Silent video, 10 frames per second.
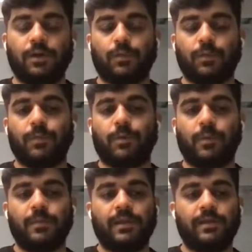you would
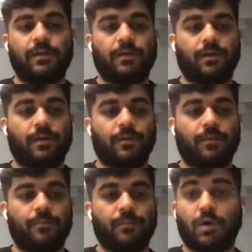probably
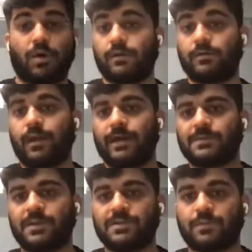not earn as
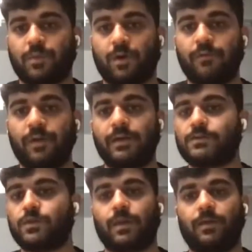much profit,
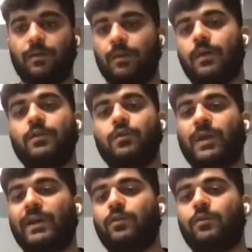it's okay. You
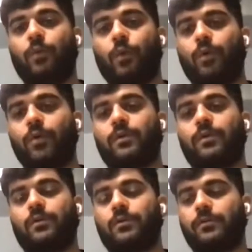get to
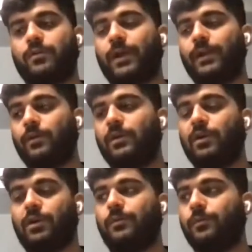
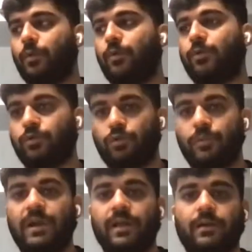learn more through
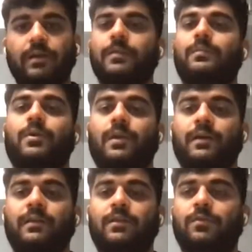building a lean
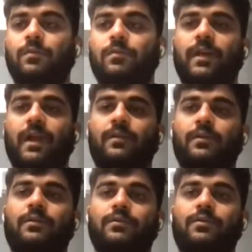product than you get to
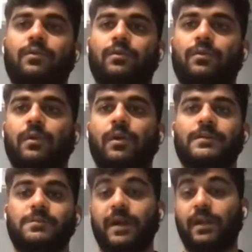learn through,
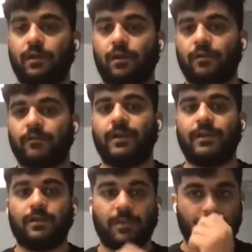spending a lot of
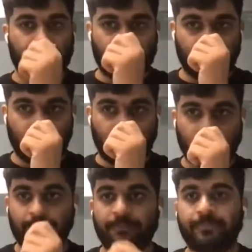money and making that product.